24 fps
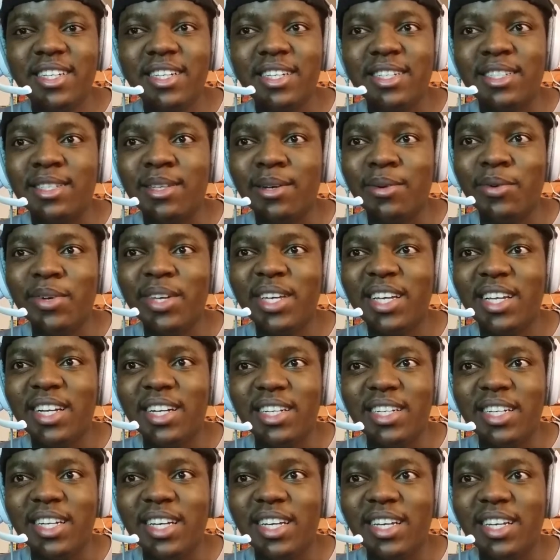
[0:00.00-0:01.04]
It's the
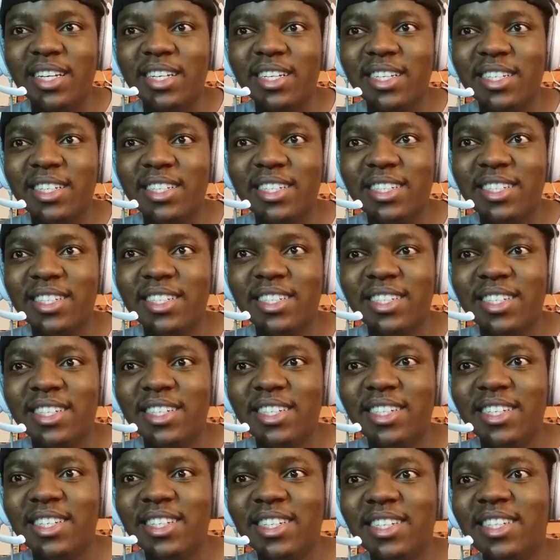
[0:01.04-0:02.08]
weekly thing.
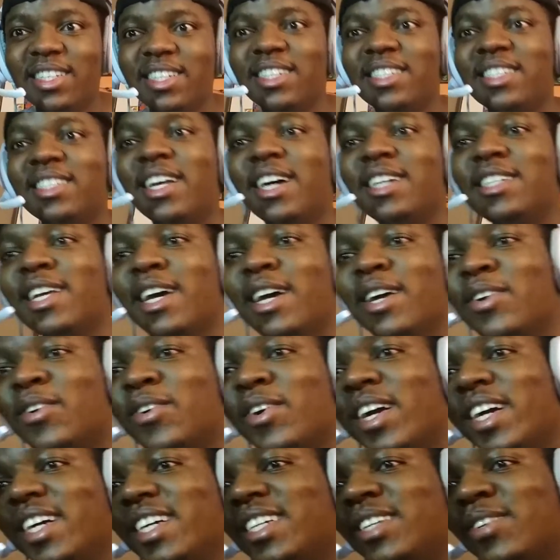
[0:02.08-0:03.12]
It's not that
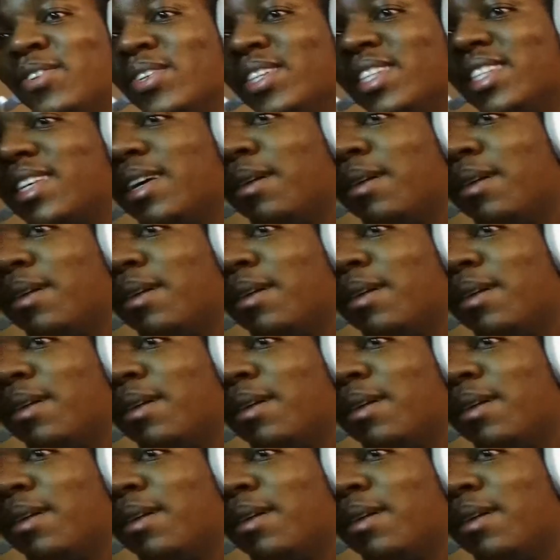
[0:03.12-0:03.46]
great with